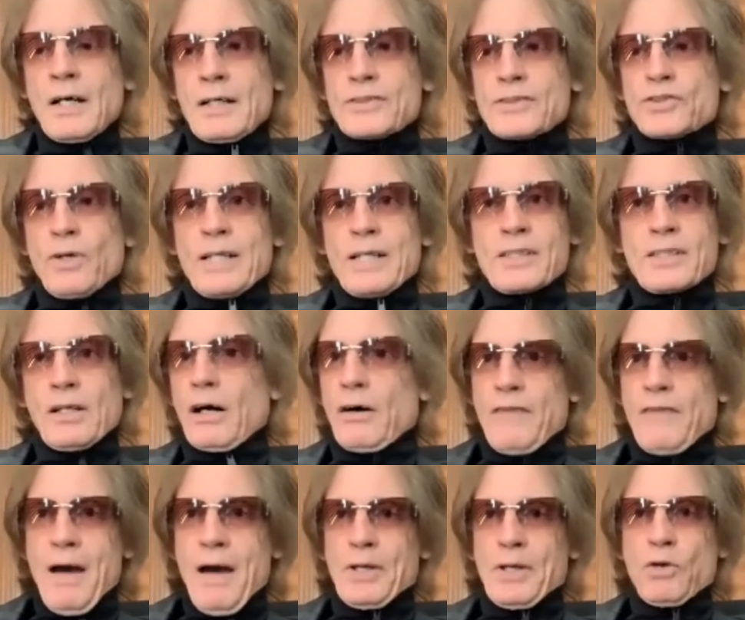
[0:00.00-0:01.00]
So I said,
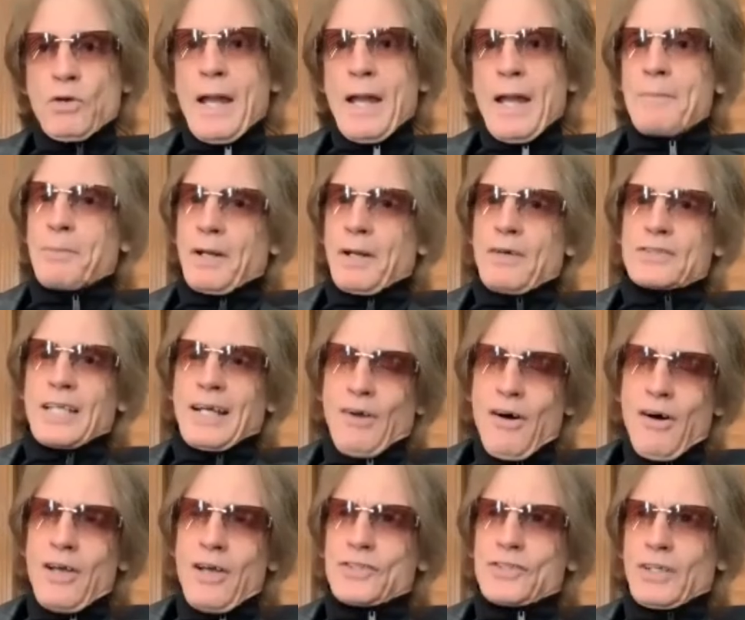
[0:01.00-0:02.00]
oh, that'd be great. But I was like,
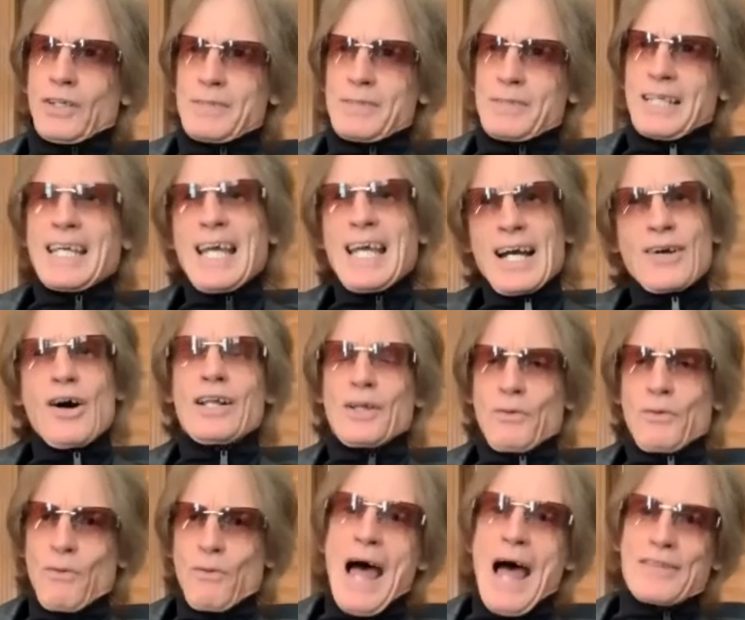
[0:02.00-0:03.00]
also, you can't call
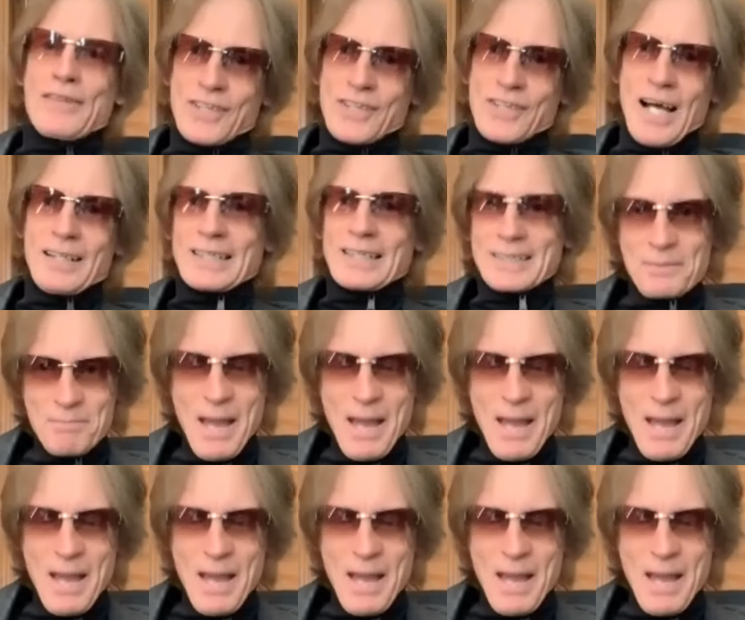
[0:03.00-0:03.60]
it Wrathchild. It's a